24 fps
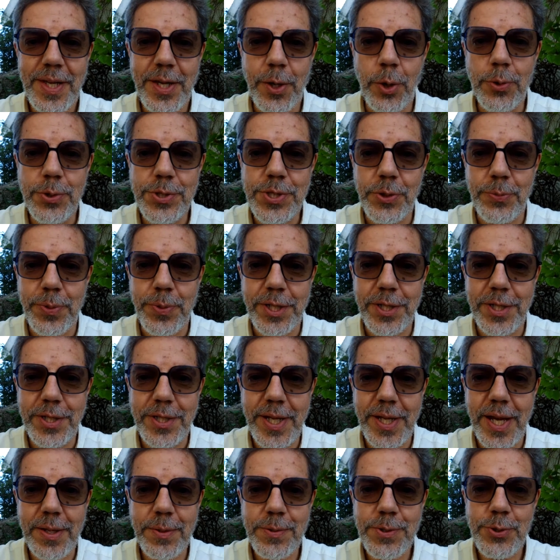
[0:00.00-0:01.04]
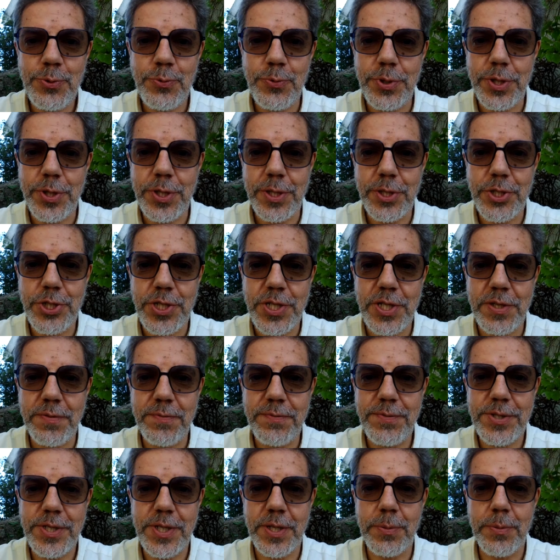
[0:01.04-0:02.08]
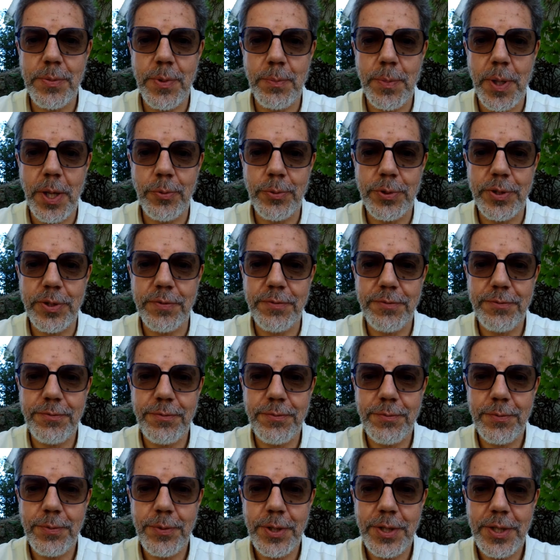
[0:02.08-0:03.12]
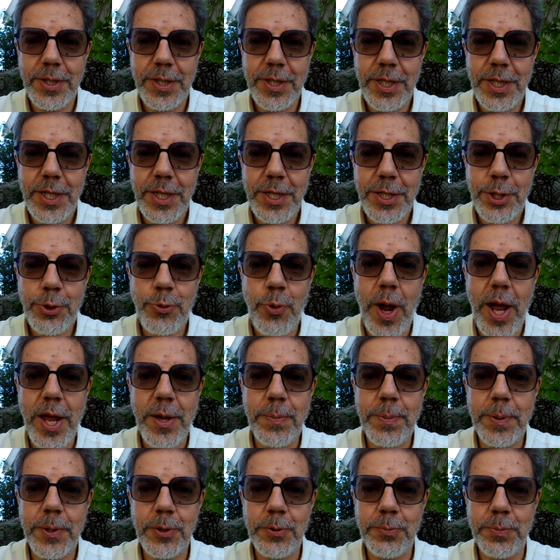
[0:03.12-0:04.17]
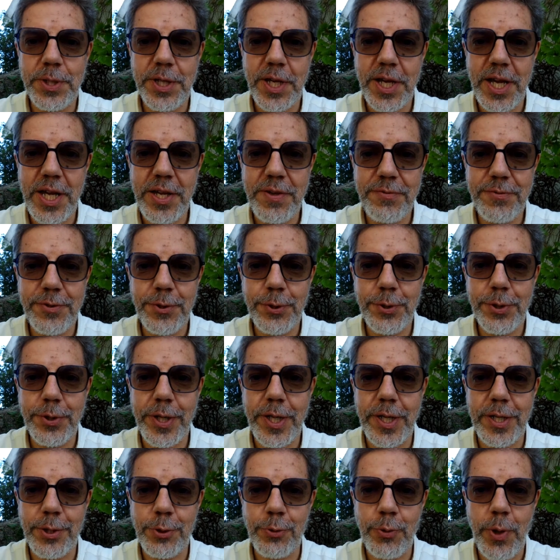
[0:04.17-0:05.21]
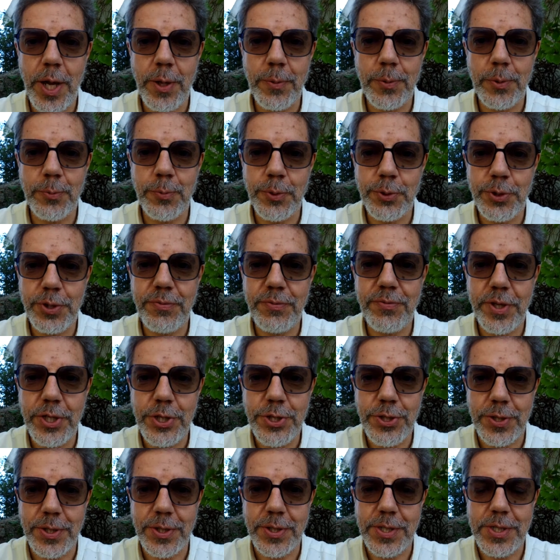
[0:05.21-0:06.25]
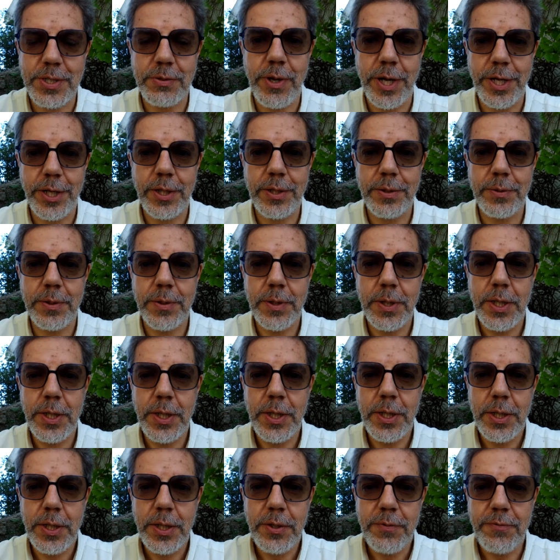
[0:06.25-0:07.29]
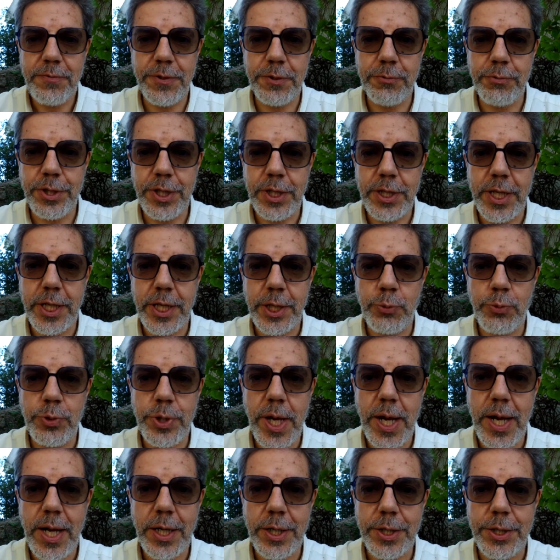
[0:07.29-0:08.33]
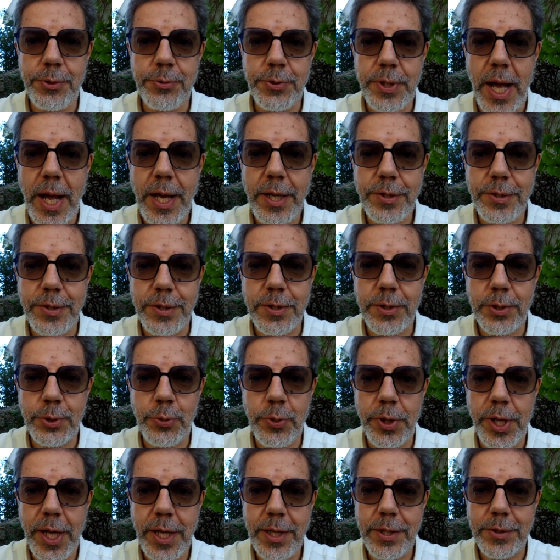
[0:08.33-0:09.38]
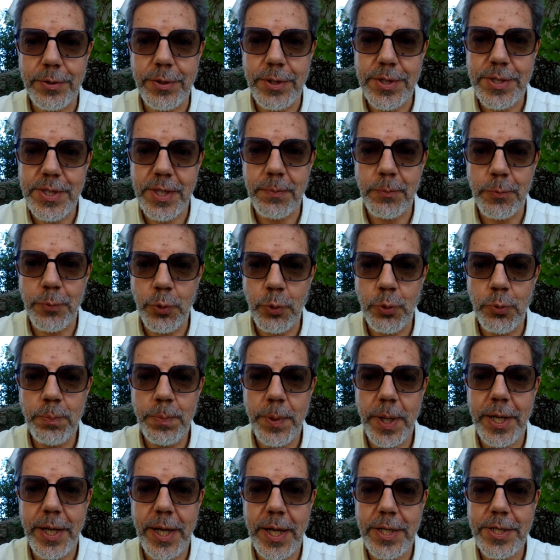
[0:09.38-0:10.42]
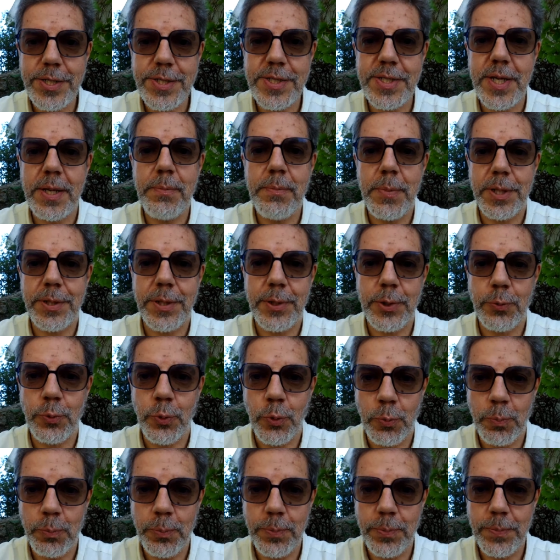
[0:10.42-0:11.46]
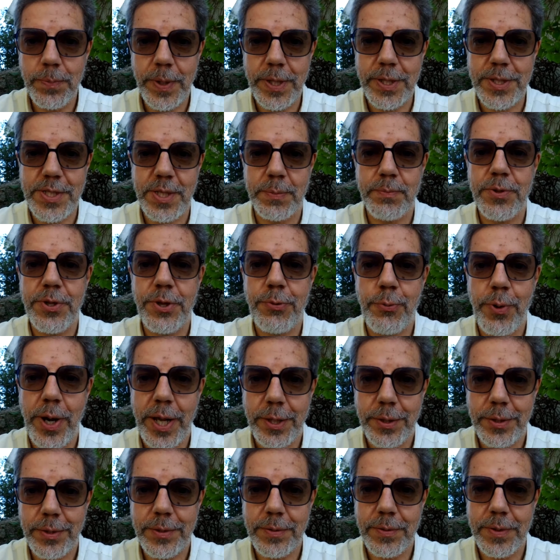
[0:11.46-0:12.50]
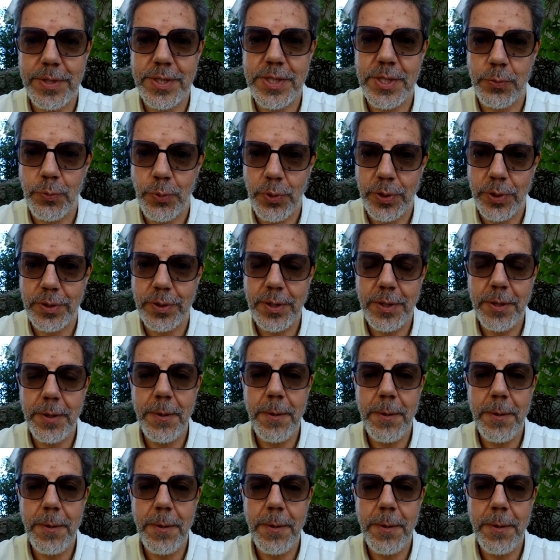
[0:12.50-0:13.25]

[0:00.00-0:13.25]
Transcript: Also many times we achieve some amount of tribal behavior and tribal motivations, like feeling that we are united together in some group against some other group and some threat, and so on.